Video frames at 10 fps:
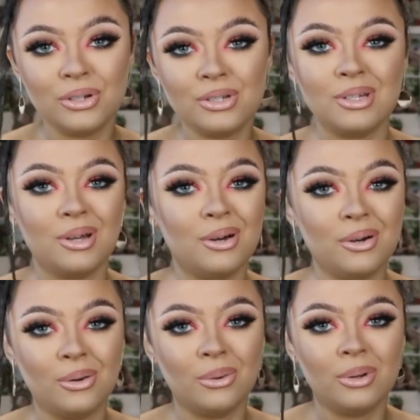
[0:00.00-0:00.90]

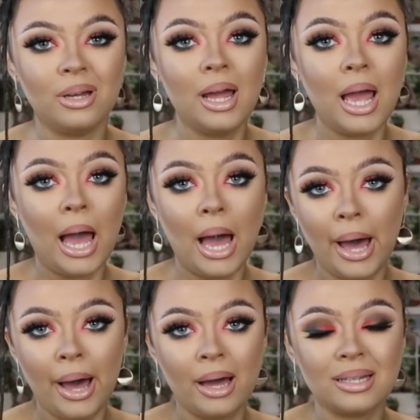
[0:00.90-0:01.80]
So
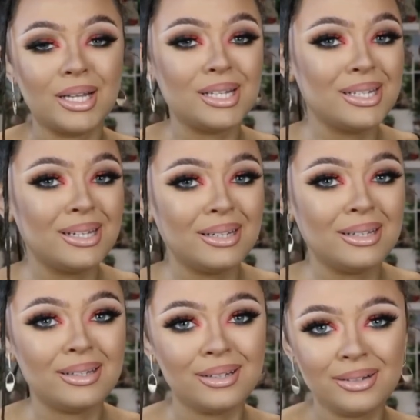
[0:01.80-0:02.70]
that's
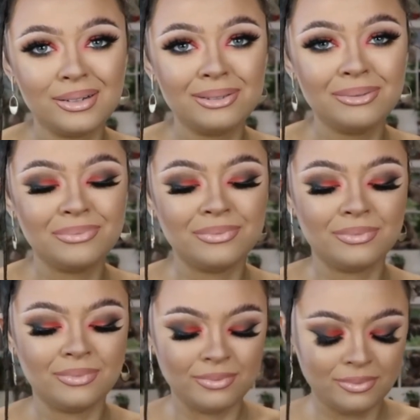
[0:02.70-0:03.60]
it, you know.
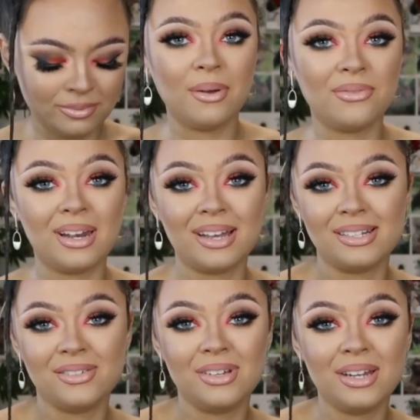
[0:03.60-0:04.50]
If you liked
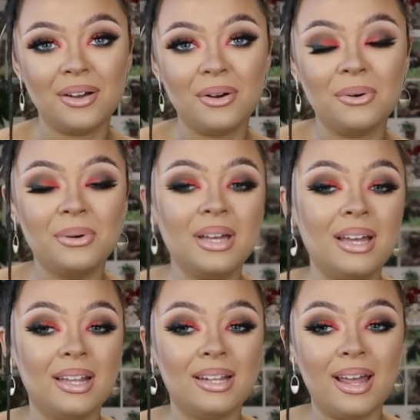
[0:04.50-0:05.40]
this video,
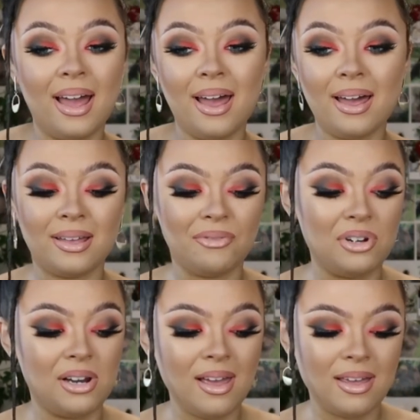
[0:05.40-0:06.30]
give it
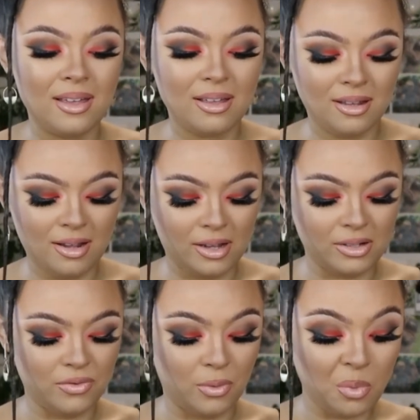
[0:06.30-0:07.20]
a like.
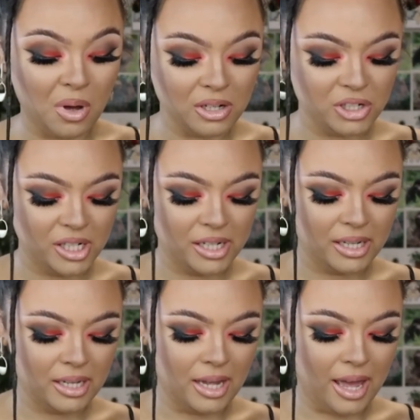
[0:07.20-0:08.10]
Thanks for
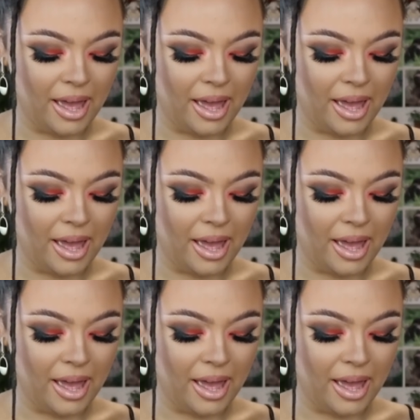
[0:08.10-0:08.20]
watching.